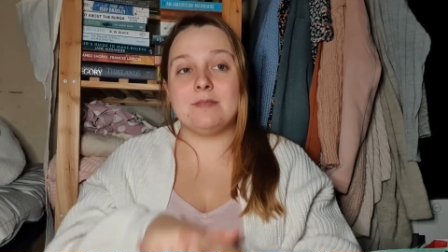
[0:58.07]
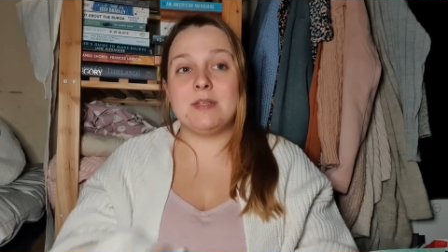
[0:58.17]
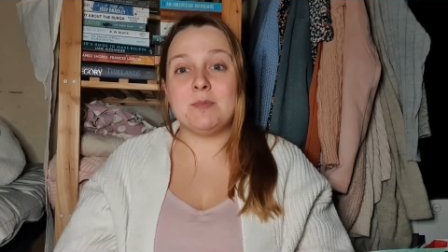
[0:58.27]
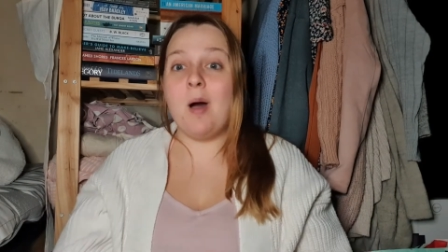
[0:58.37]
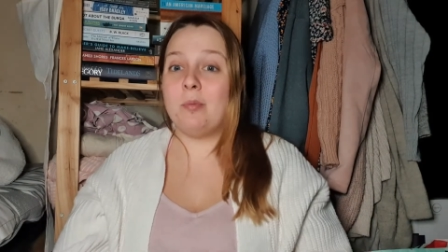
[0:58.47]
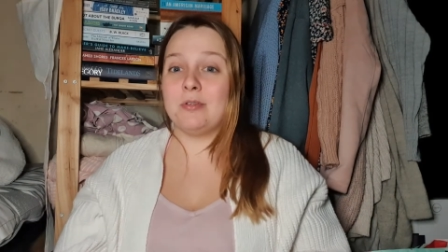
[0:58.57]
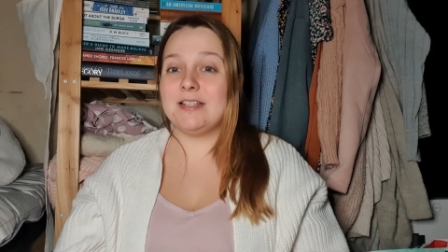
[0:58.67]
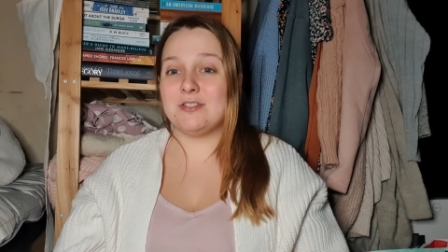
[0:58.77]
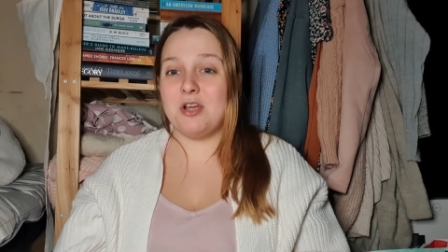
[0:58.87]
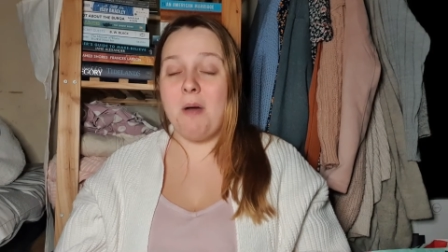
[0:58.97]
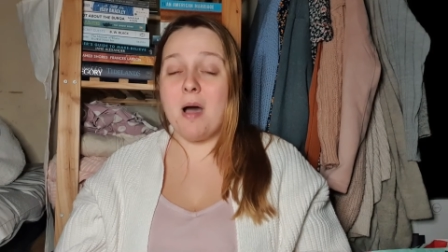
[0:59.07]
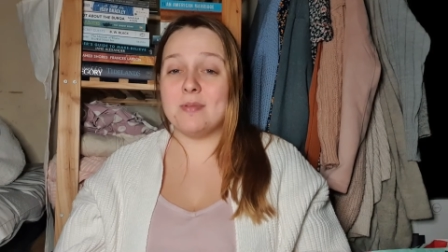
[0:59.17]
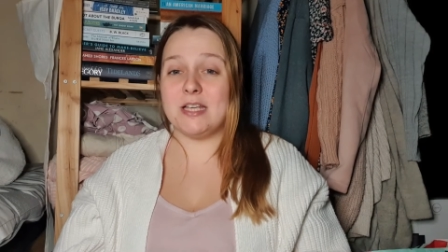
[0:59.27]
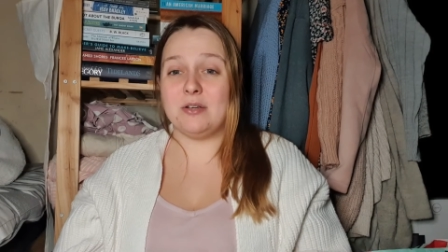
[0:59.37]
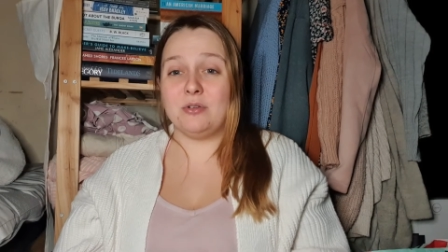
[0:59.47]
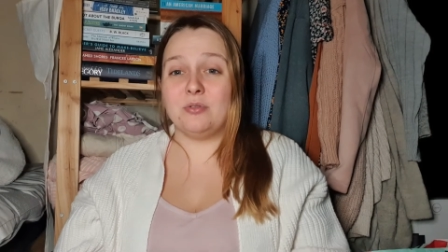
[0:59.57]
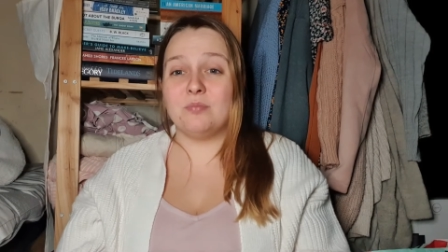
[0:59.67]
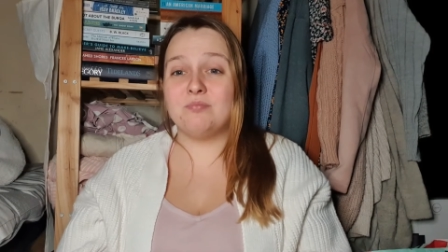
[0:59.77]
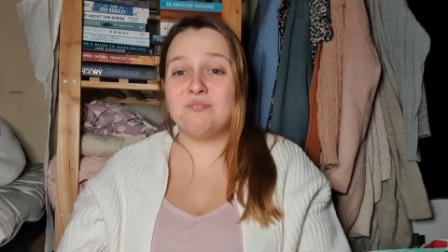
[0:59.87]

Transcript: Miss Marple didn't show up till